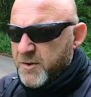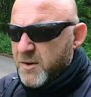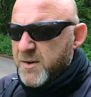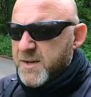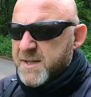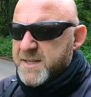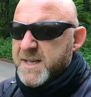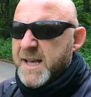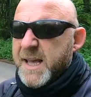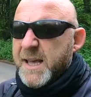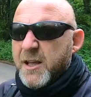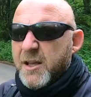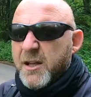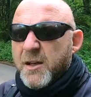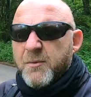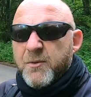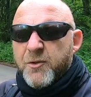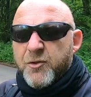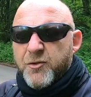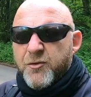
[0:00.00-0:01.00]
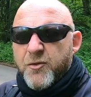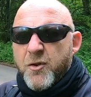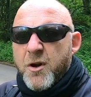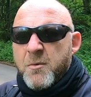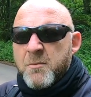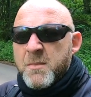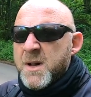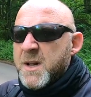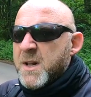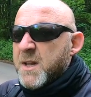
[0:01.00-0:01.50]
got to say, comes
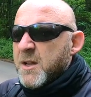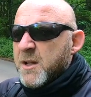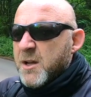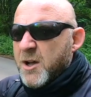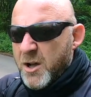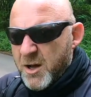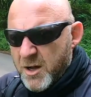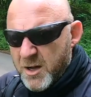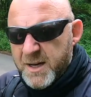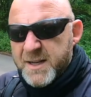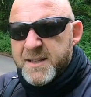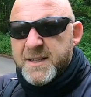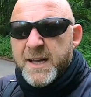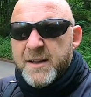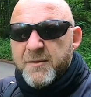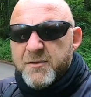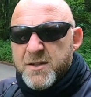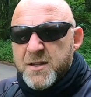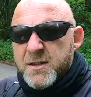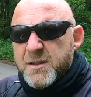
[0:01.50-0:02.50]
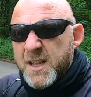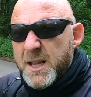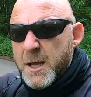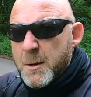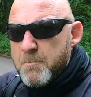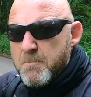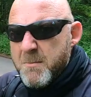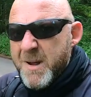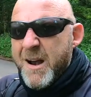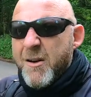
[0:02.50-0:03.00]
from Harley-Davidson, the
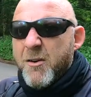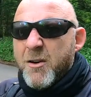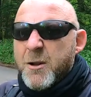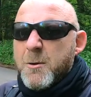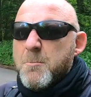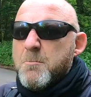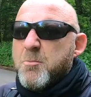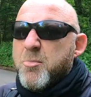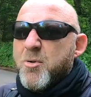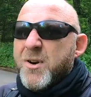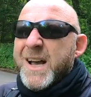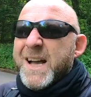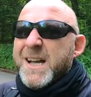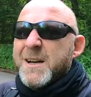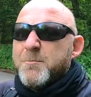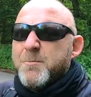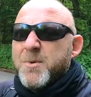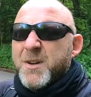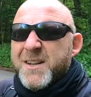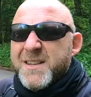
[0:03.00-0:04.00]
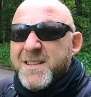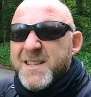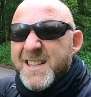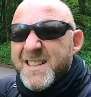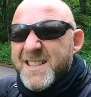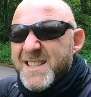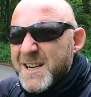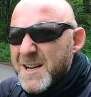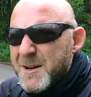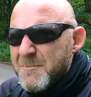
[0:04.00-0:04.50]
American brand, because
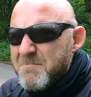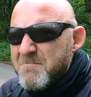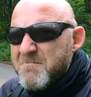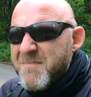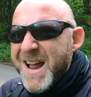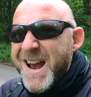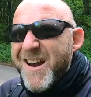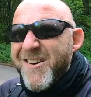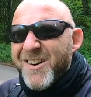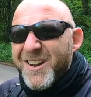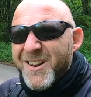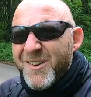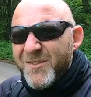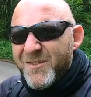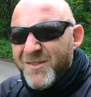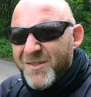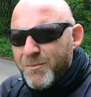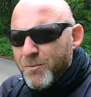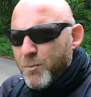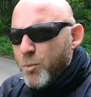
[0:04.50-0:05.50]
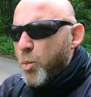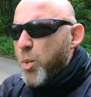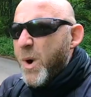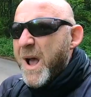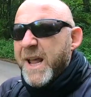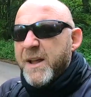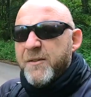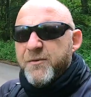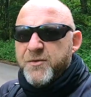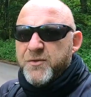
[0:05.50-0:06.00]
it's an American
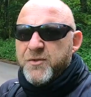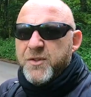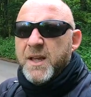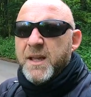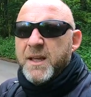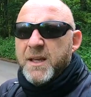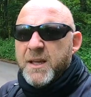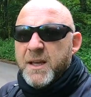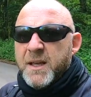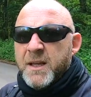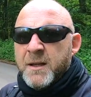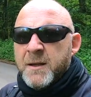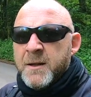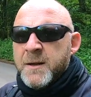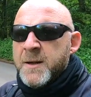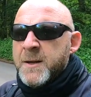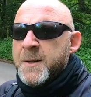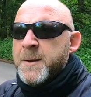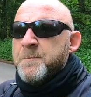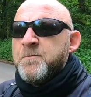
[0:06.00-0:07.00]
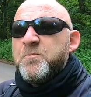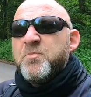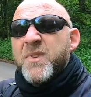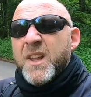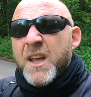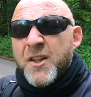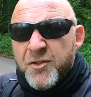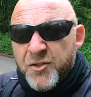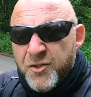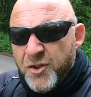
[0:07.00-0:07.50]
way of thinking.
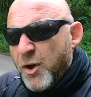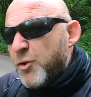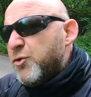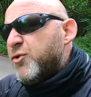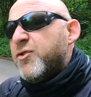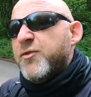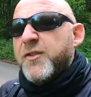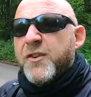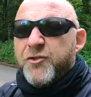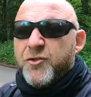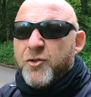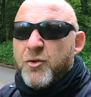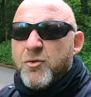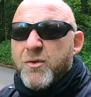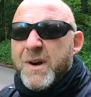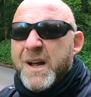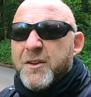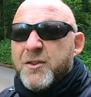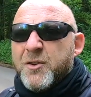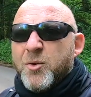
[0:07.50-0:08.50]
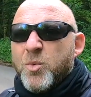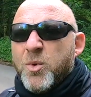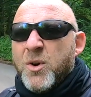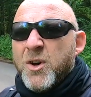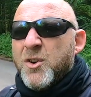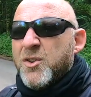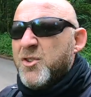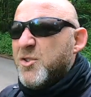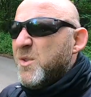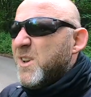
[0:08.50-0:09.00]
And those of us who are around the
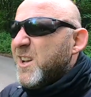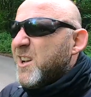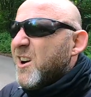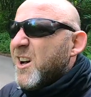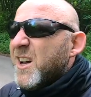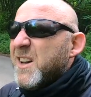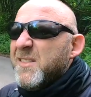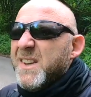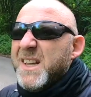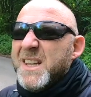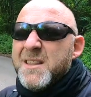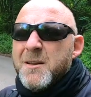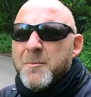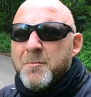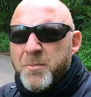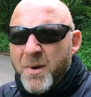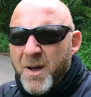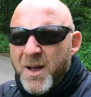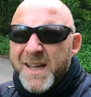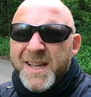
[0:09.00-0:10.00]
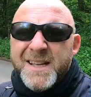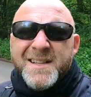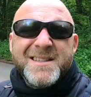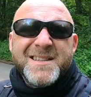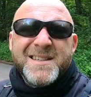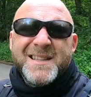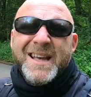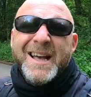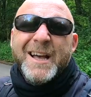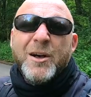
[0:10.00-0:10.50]
world, you kind of either buy
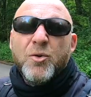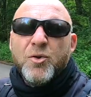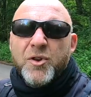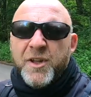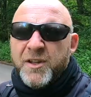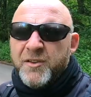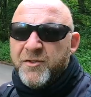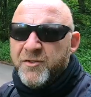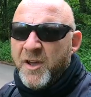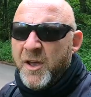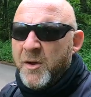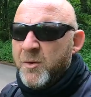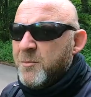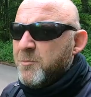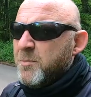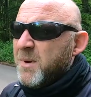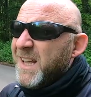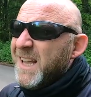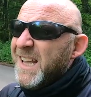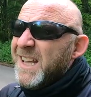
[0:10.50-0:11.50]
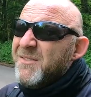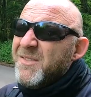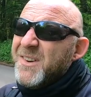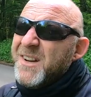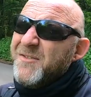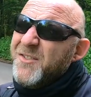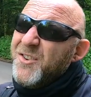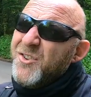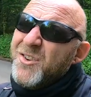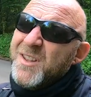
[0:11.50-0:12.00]
into that or you don't. But even
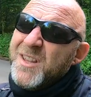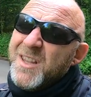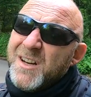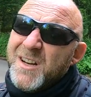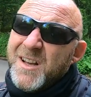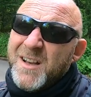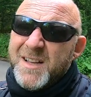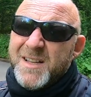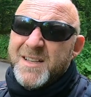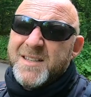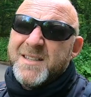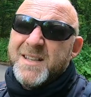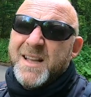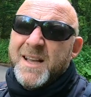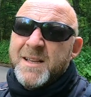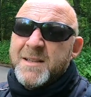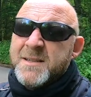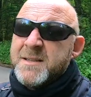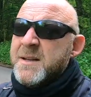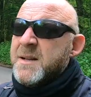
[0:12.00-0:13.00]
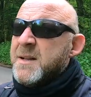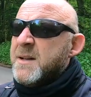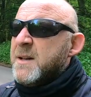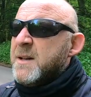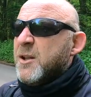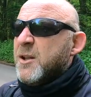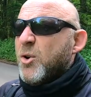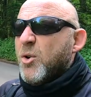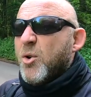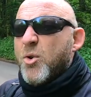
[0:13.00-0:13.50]
if you're in the United States
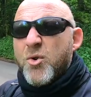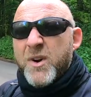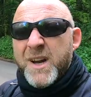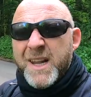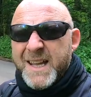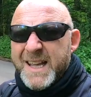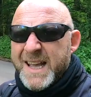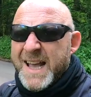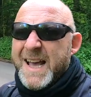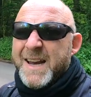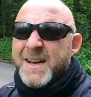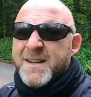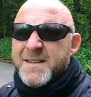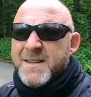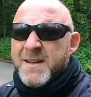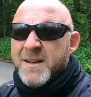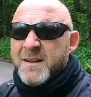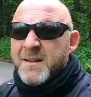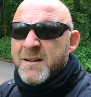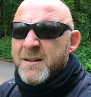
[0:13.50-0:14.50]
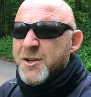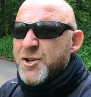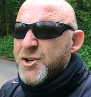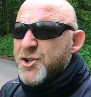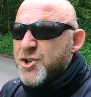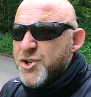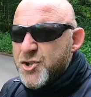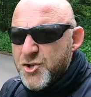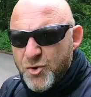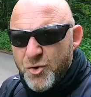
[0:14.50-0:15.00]
or in Canada,
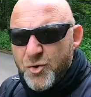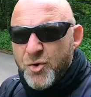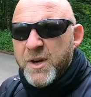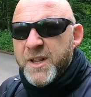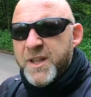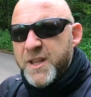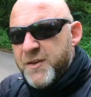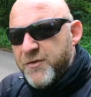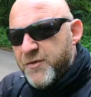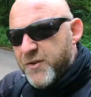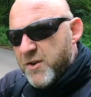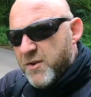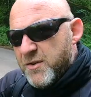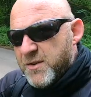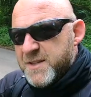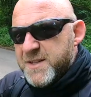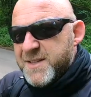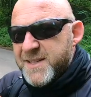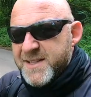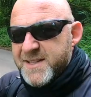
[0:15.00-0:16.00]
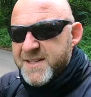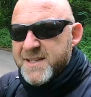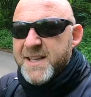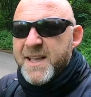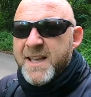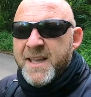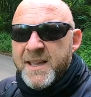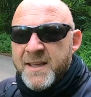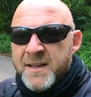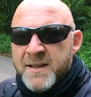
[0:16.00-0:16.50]
surely you've got to
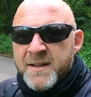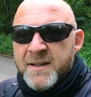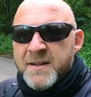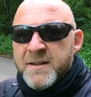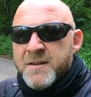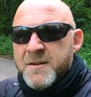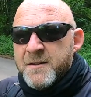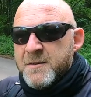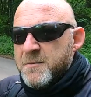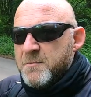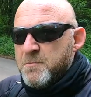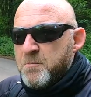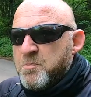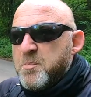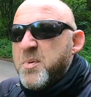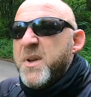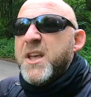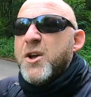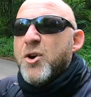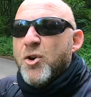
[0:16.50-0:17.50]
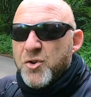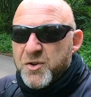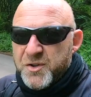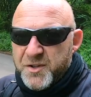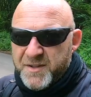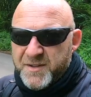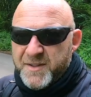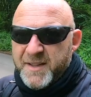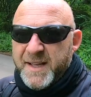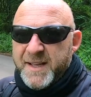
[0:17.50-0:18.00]
see
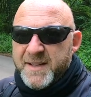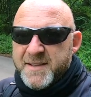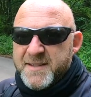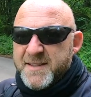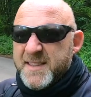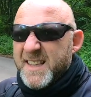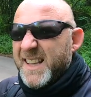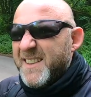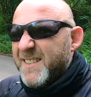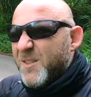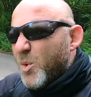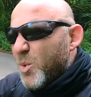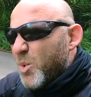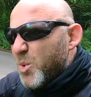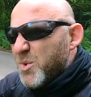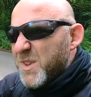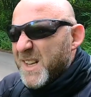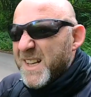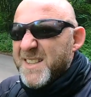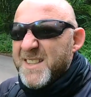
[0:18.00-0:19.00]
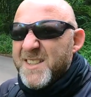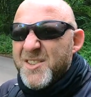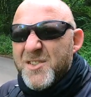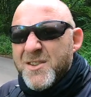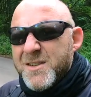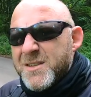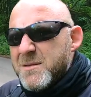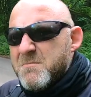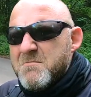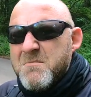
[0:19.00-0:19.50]
beyond this, that all this is
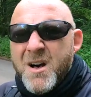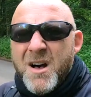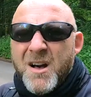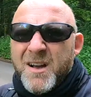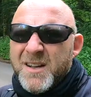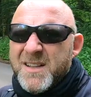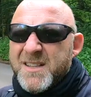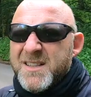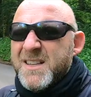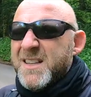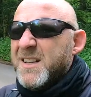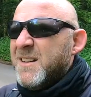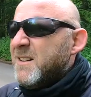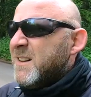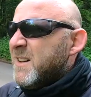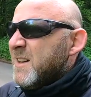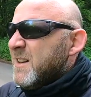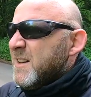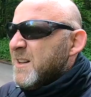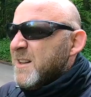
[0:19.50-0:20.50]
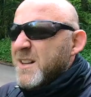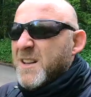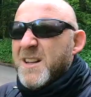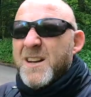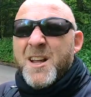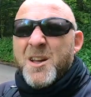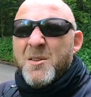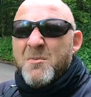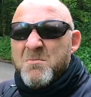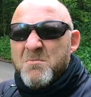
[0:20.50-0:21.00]
just a marketing, you
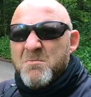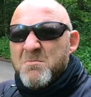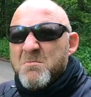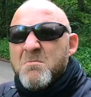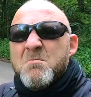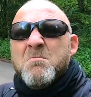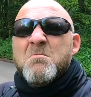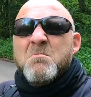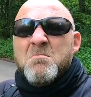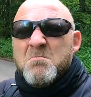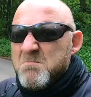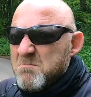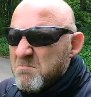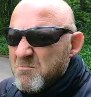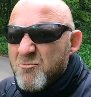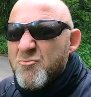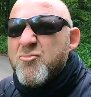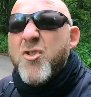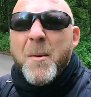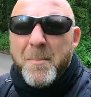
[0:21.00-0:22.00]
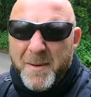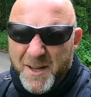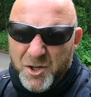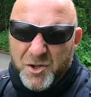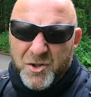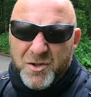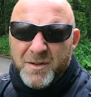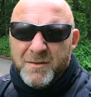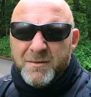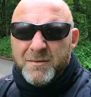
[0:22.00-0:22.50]
know,
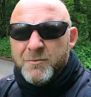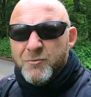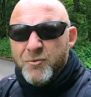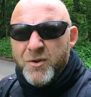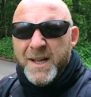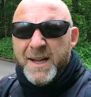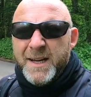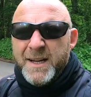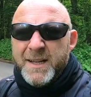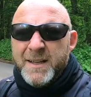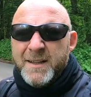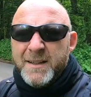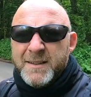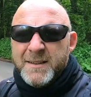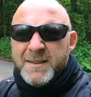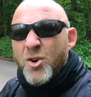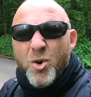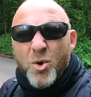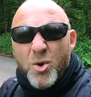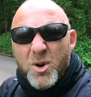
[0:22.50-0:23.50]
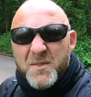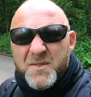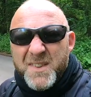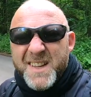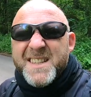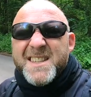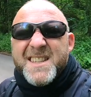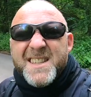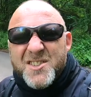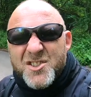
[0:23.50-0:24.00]
rubbish, really. All of
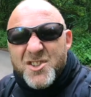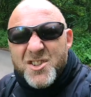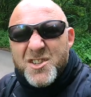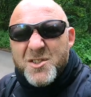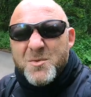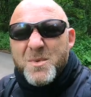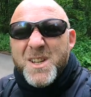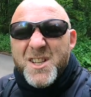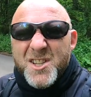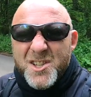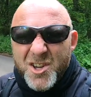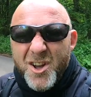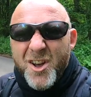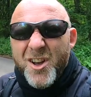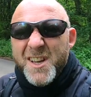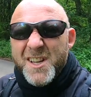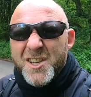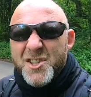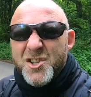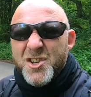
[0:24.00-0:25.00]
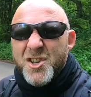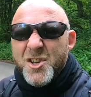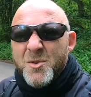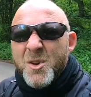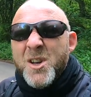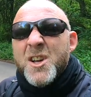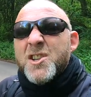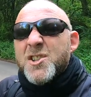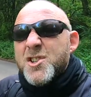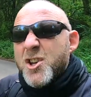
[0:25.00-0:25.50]
this is just to entice you
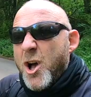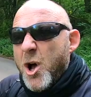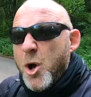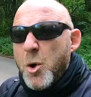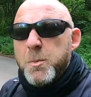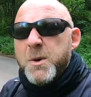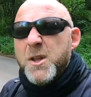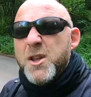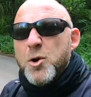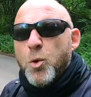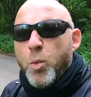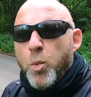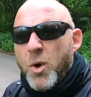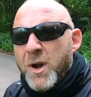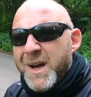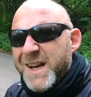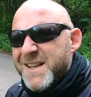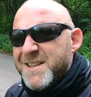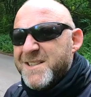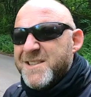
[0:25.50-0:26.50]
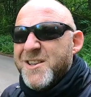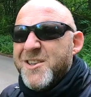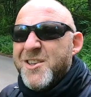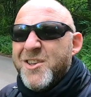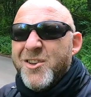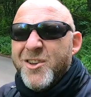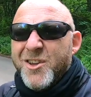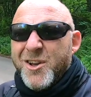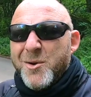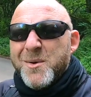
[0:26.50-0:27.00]
to open your wallet so you
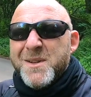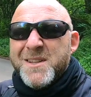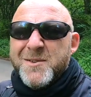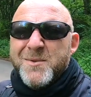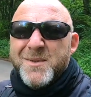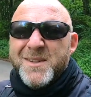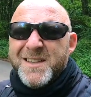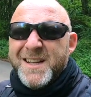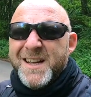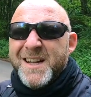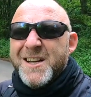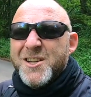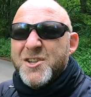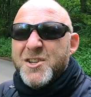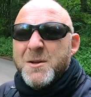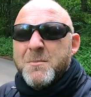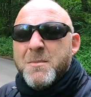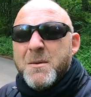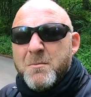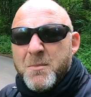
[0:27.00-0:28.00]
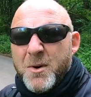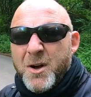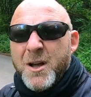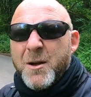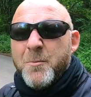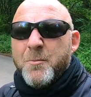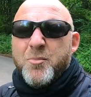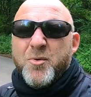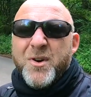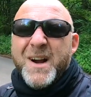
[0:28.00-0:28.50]
can go into a dealership and buy
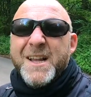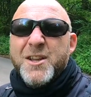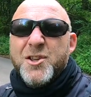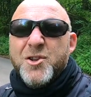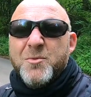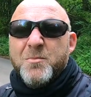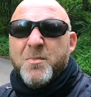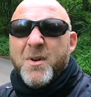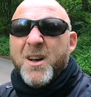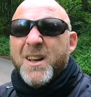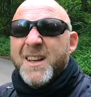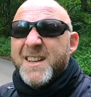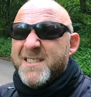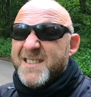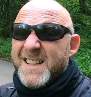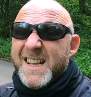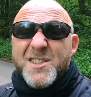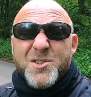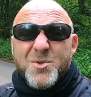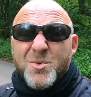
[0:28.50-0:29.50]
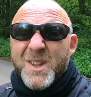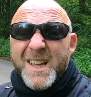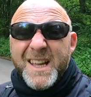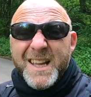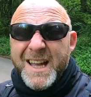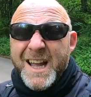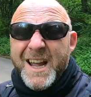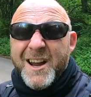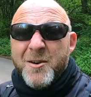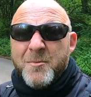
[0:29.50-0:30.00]
a brand new bike, because that's all they
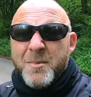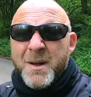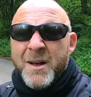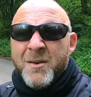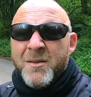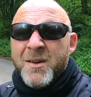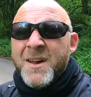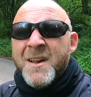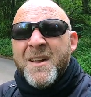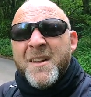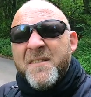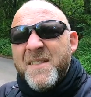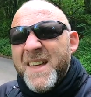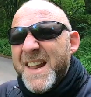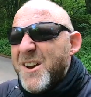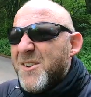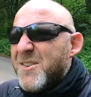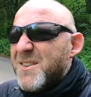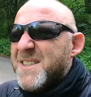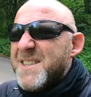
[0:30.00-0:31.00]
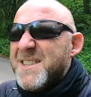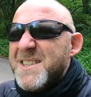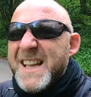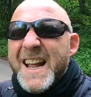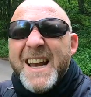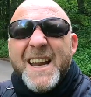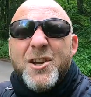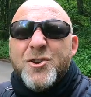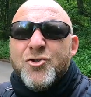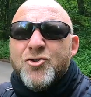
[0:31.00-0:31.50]
care about. They're not
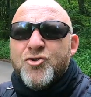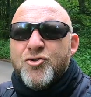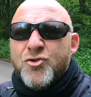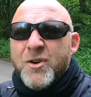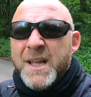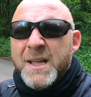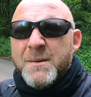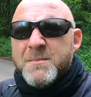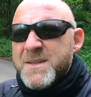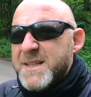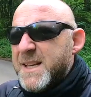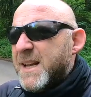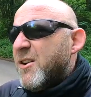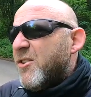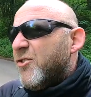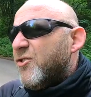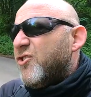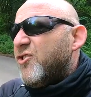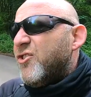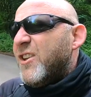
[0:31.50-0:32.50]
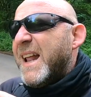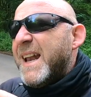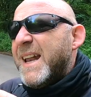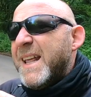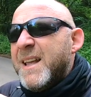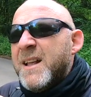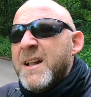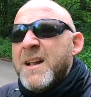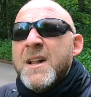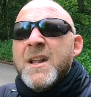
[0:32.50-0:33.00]
selling dreams, they're not
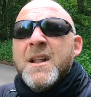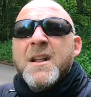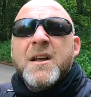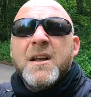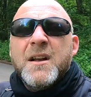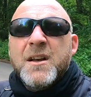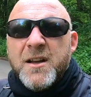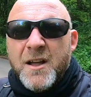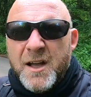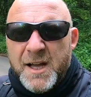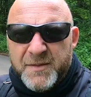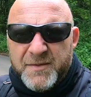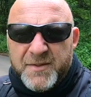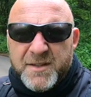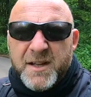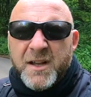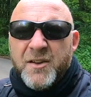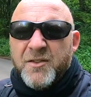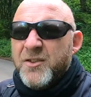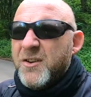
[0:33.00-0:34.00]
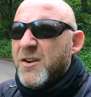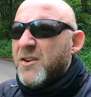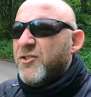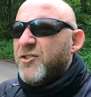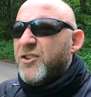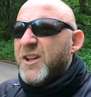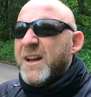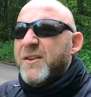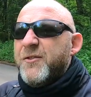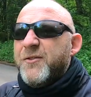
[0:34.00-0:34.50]
selling lifestyles, they're not
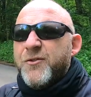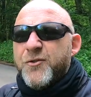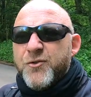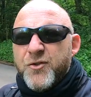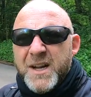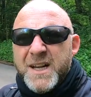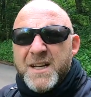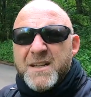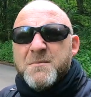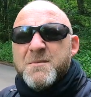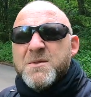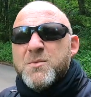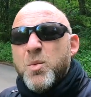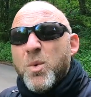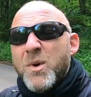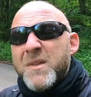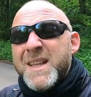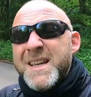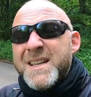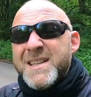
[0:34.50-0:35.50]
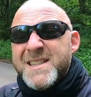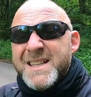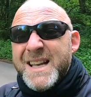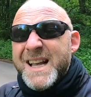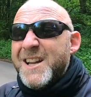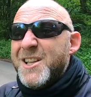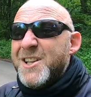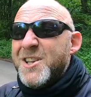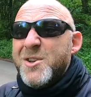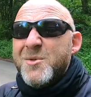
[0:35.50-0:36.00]
selling freedoms. What they're
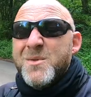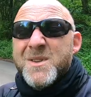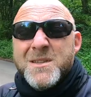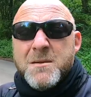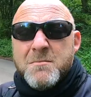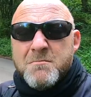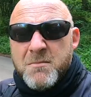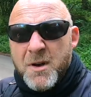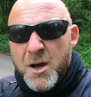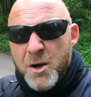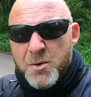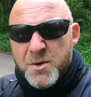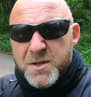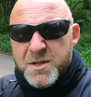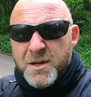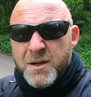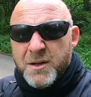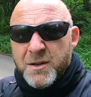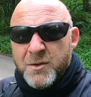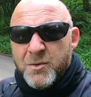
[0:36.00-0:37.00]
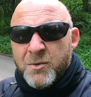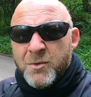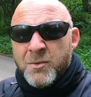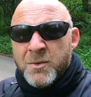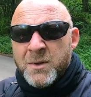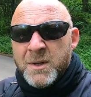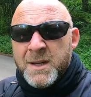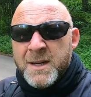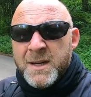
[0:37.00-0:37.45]
selling you is a motorcycle,